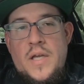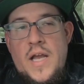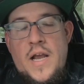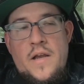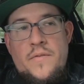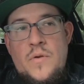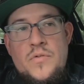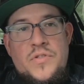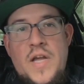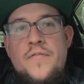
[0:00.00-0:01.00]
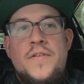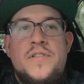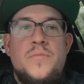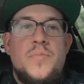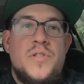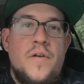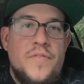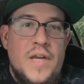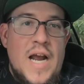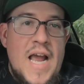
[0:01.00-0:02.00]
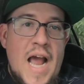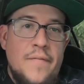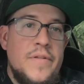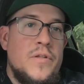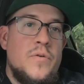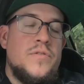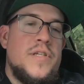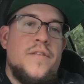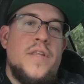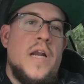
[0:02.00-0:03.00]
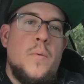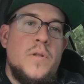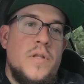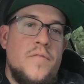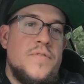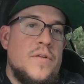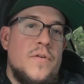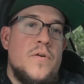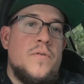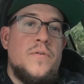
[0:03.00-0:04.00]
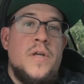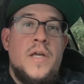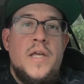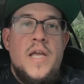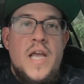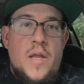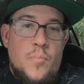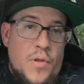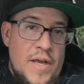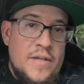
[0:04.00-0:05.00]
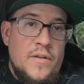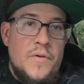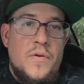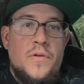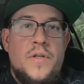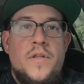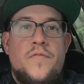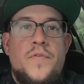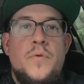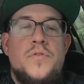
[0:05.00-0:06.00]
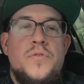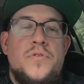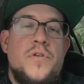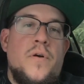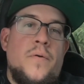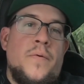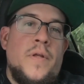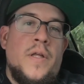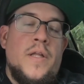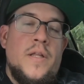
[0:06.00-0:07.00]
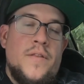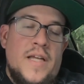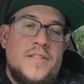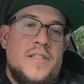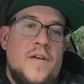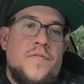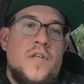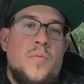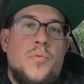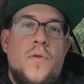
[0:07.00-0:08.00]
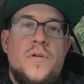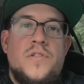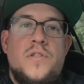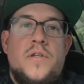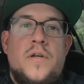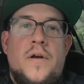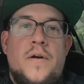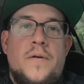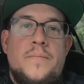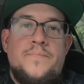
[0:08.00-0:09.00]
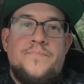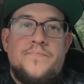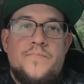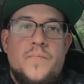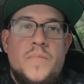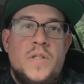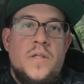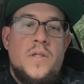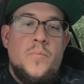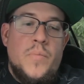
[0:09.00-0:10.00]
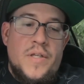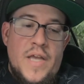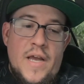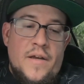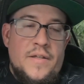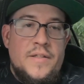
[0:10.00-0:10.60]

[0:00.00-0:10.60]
and there's definitely some stuff that I haven't learned yet that I would love to learn and plan to learn in the future, so that's definitely a plus. But yeah,